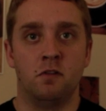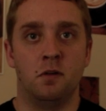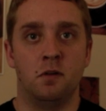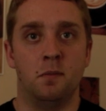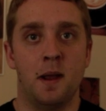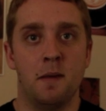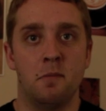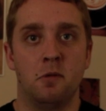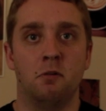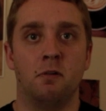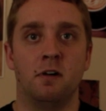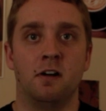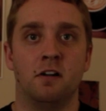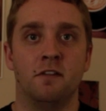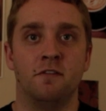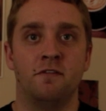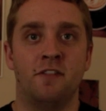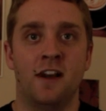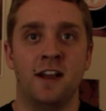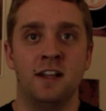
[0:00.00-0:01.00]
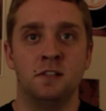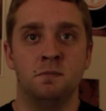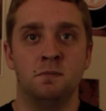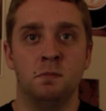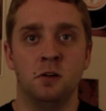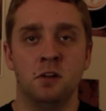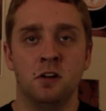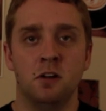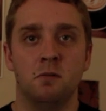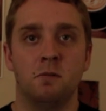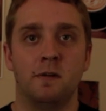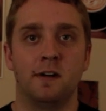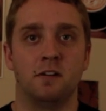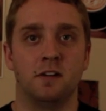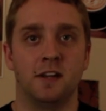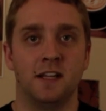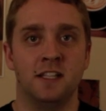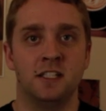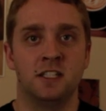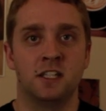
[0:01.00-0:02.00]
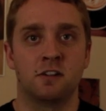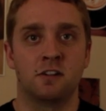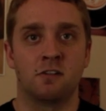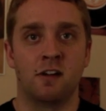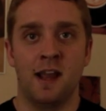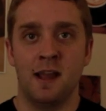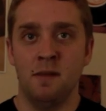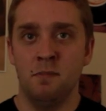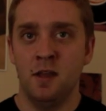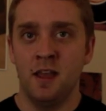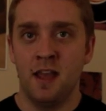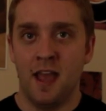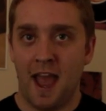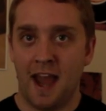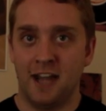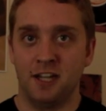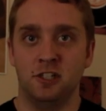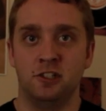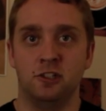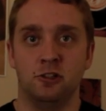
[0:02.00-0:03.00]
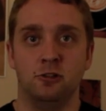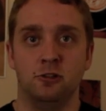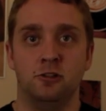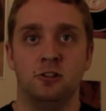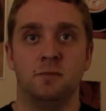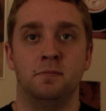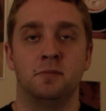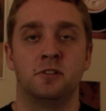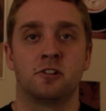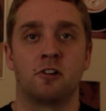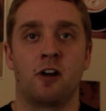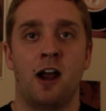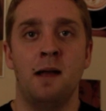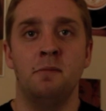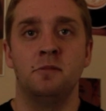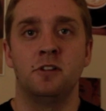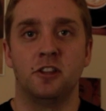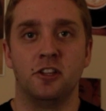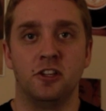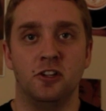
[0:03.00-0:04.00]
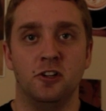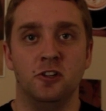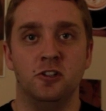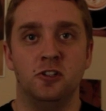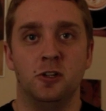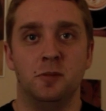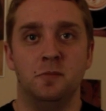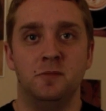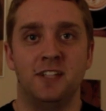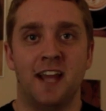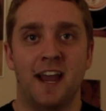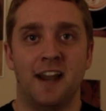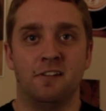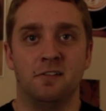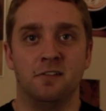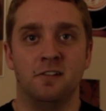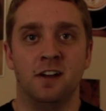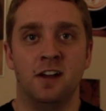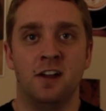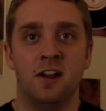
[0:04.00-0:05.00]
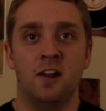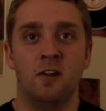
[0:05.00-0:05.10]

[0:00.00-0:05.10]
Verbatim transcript: remember we're on Facebook, we're on Instagram, and you should subscribe to the YouTube channel.